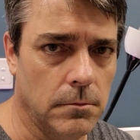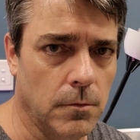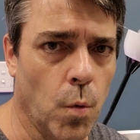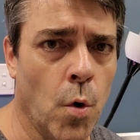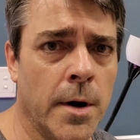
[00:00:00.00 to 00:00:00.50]

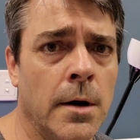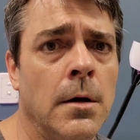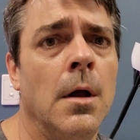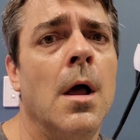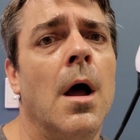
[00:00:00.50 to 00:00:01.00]
water
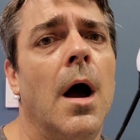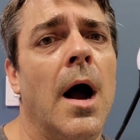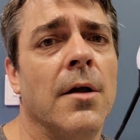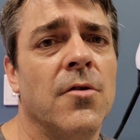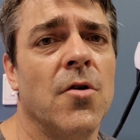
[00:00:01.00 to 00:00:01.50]

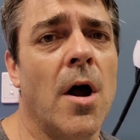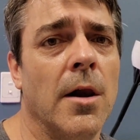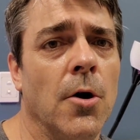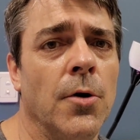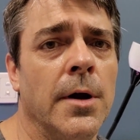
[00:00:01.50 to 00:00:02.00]
to
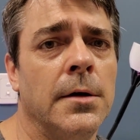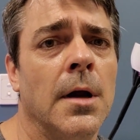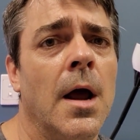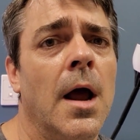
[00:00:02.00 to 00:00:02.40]
dilute it.